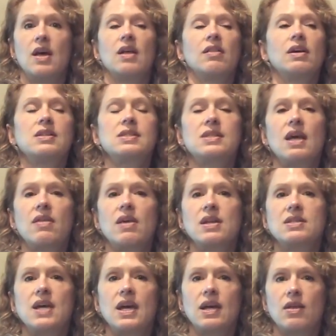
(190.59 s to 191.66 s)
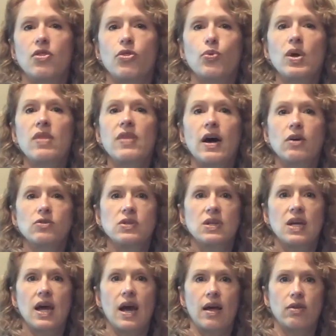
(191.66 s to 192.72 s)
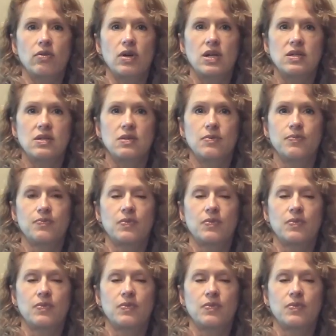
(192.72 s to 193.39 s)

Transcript: let's say they take in 3,000 calories.